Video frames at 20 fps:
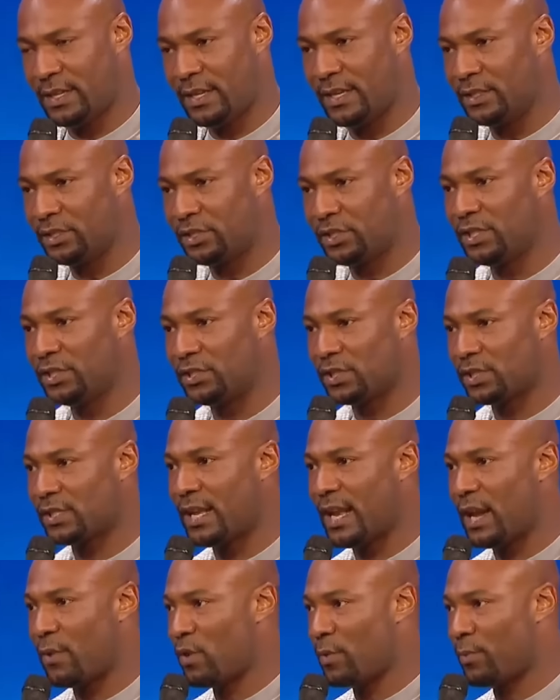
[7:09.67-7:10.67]
In Jesus'
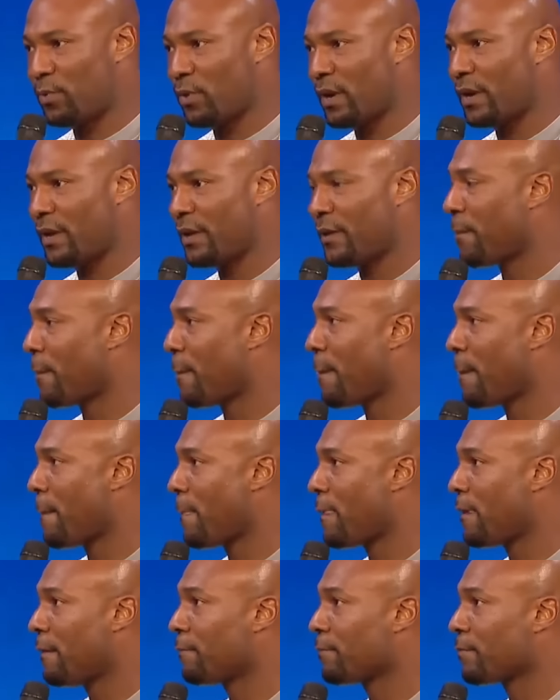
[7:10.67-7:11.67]
name we pray.
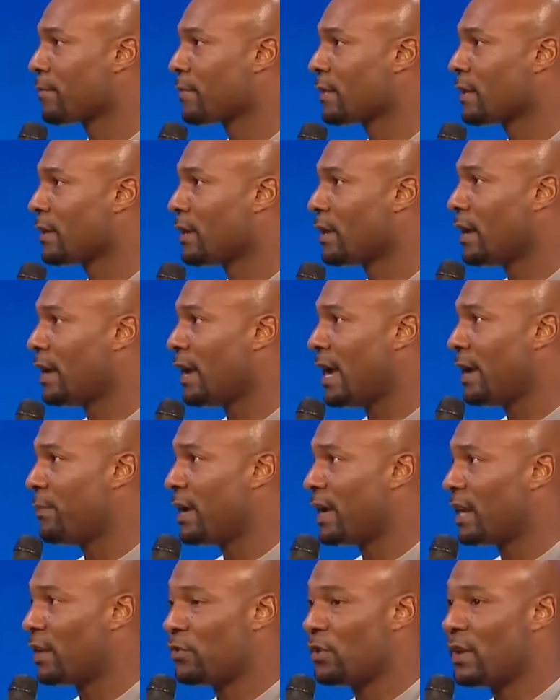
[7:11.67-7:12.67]

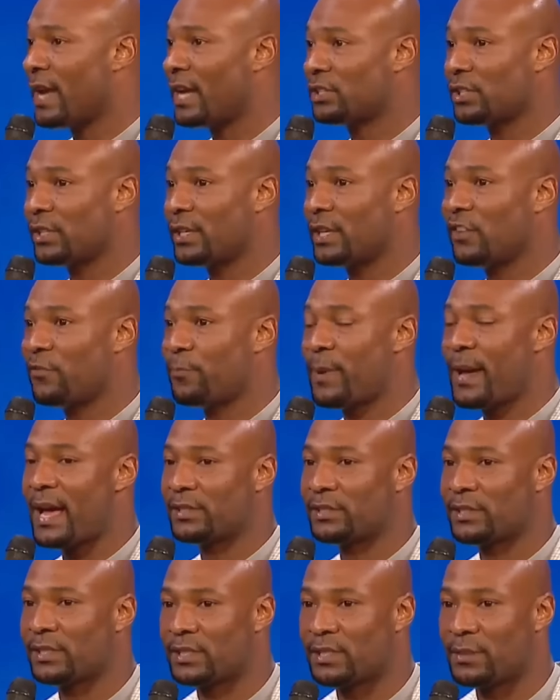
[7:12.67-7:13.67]
Amen. If you got your gift,
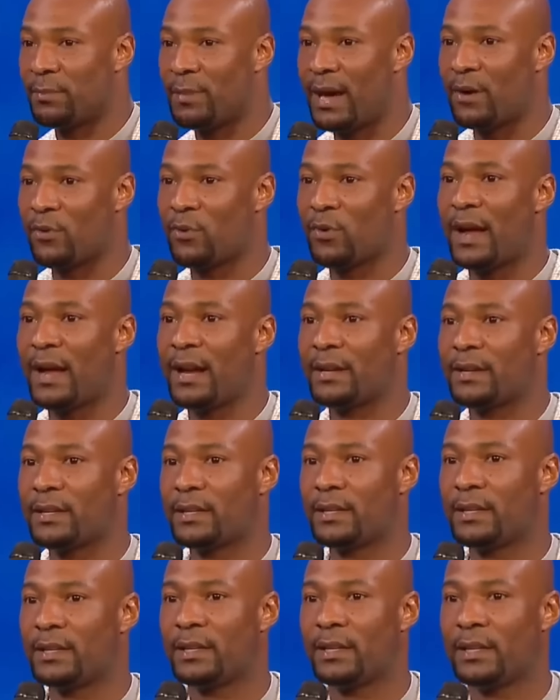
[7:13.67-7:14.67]
pass it to my right,
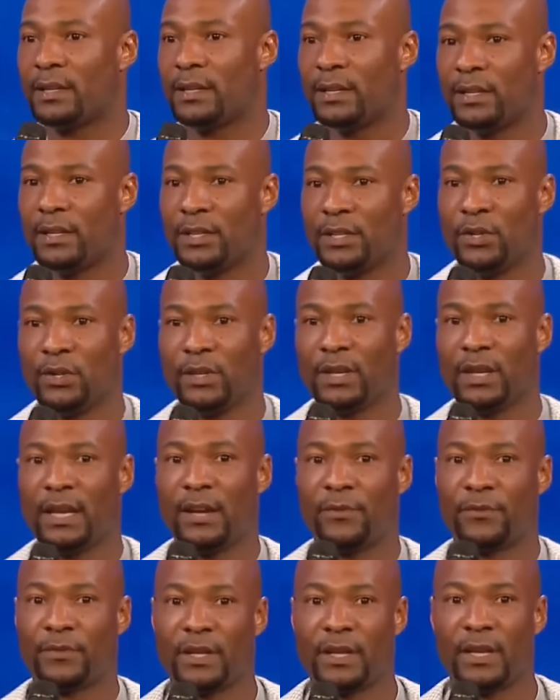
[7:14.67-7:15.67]
your
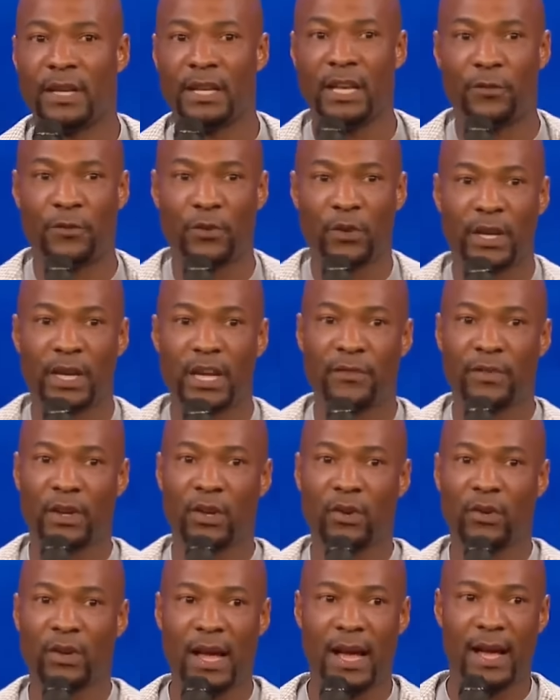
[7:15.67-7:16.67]
left. If you're giving
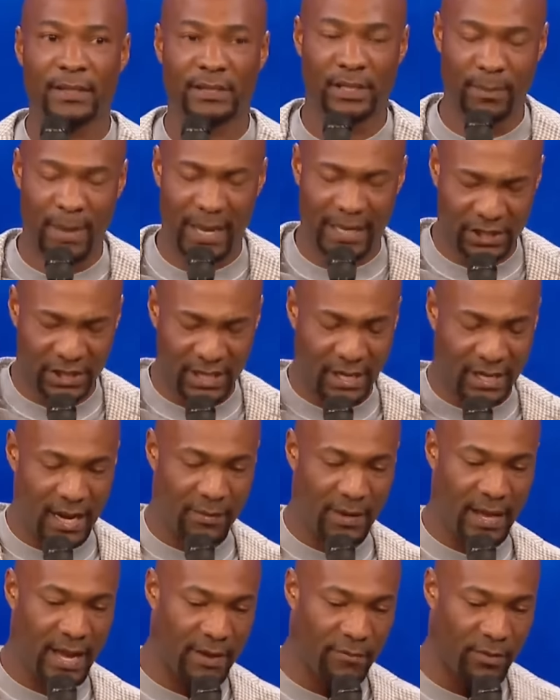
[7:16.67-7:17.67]
online, somebody shout
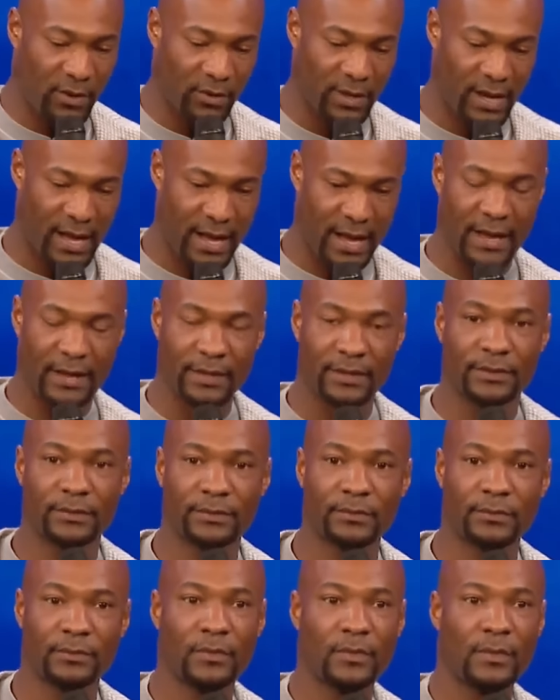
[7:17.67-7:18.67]
out gave online.
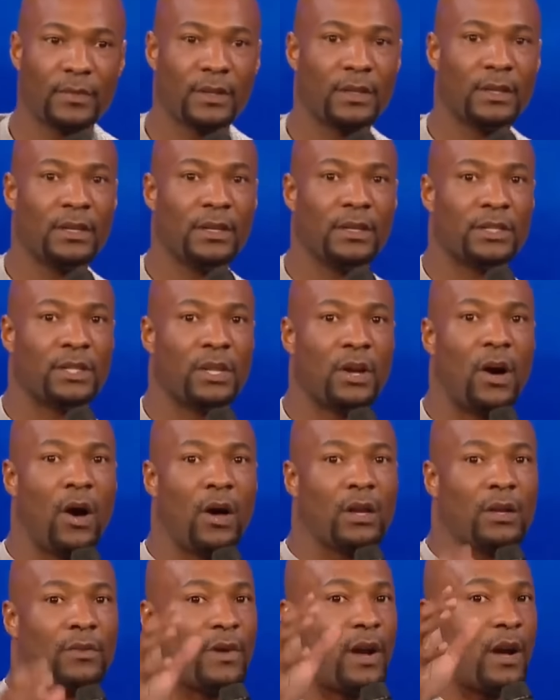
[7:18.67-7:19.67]
To
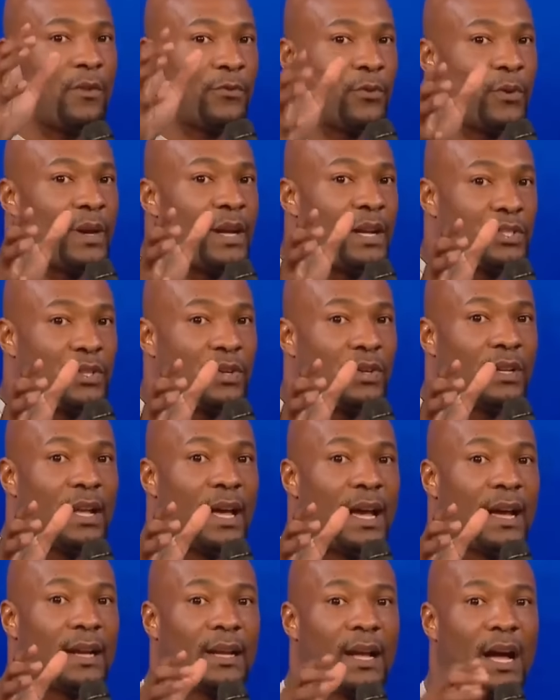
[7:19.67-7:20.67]
all of our friends
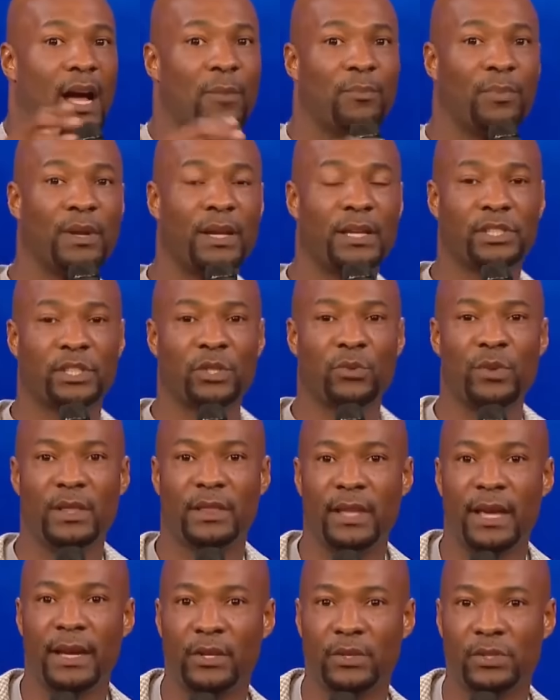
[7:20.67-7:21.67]
online, God bless you. We
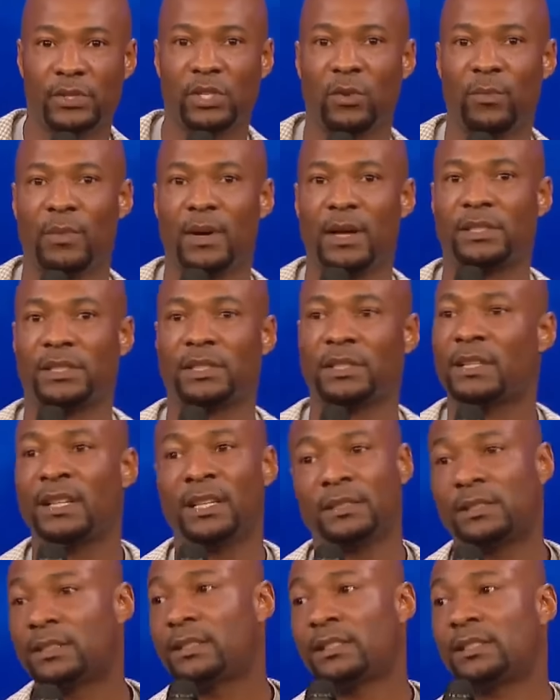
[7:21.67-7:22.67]
thank you so much.
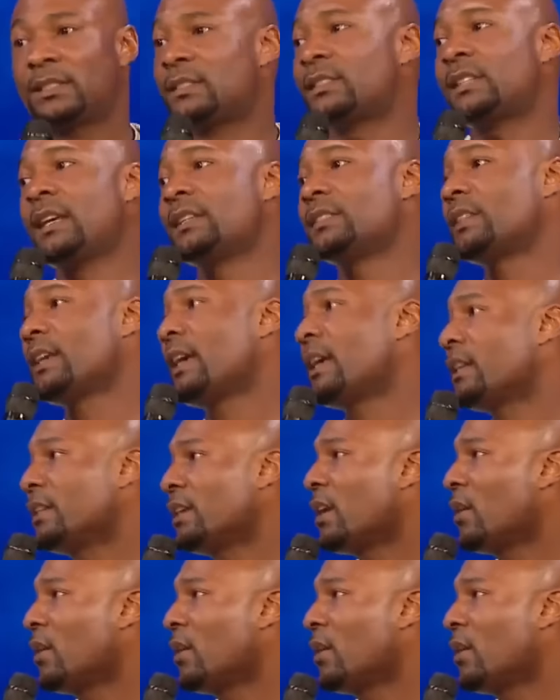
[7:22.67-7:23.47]
Keep, stay standing.